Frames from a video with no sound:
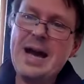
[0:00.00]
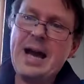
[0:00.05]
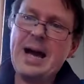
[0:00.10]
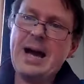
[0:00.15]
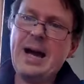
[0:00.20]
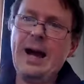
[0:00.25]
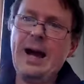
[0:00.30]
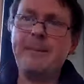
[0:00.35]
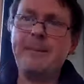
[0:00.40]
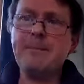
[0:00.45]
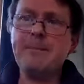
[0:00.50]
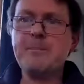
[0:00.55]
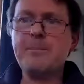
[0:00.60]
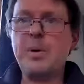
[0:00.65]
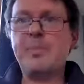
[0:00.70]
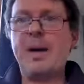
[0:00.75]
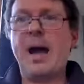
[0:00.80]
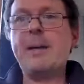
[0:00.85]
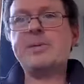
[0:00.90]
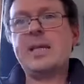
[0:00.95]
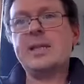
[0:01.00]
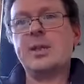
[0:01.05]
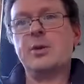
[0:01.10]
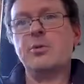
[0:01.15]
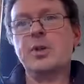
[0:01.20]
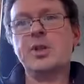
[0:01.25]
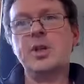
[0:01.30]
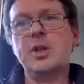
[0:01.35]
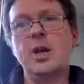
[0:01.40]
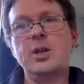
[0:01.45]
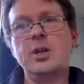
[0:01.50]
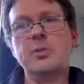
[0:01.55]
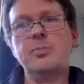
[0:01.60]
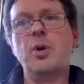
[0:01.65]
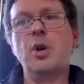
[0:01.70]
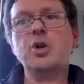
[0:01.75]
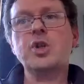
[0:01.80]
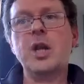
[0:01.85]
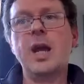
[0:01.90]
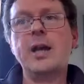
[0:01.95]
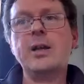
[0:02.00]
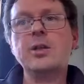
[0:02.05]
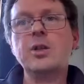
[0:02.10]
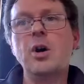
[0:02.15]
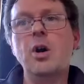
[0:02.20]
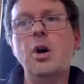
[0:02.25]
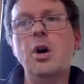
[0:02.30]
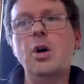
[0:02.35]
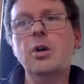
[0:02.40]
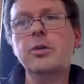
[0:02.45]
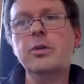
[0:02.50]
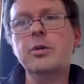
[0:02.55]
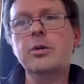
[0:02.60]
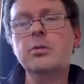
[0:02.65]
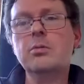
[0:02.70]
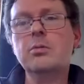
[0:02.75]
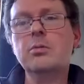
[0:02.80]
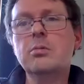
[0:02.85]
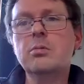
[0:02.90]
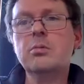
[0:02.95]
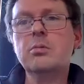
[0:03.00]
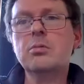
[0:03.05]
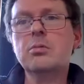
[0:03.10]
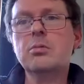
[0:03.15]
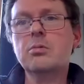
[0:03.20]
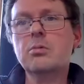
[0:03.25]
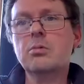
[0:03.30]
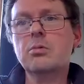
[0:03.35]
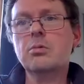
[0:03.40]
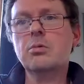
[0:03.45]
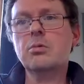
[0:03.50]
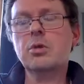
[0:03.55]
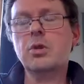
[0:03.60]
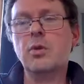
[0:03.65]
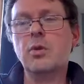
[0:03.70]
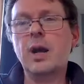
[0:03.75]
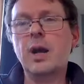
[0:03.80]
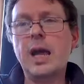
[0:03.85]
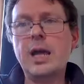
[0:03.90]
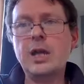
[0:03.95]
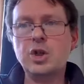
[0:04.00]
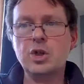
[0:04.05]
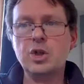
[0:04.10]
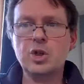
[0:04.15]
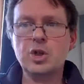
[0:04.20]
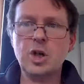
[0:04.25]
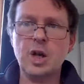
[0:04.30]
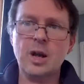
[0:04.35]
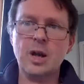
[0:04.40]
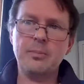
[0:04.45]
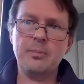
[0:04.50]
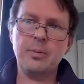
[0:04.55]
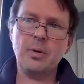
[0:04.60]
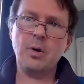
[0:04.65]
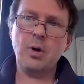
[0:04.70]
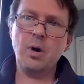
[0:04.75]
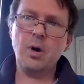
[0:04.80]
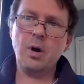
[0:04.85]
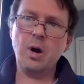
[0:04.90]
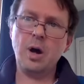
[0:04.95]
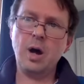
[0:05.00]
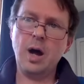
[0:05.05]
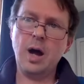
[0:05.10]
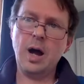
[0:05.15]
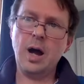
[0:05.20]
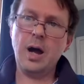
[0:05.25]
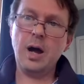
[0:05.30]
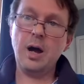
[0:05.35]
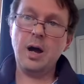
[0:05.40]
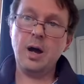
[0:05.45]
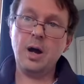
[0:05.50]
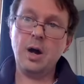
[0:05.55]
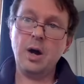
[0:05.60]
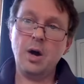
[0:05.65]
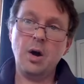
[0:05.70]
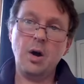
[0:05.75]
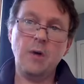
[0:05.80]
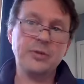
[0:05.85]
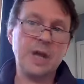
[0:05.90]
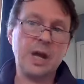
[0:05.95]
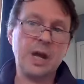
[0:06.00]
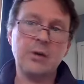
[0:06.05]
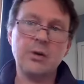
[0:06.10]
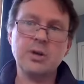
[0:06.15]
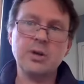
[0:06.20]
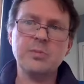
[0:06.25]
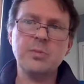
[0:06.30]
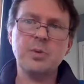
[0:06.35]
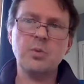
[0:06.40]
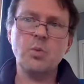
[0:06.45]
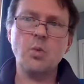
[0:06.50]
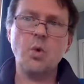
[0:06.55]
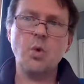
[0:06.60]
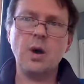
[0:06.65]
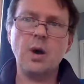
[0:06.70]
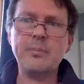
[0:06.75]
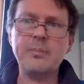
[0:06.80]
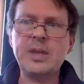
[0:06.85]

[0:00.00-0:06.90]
but perhaps there's a research project on the relationship of terrorism and war.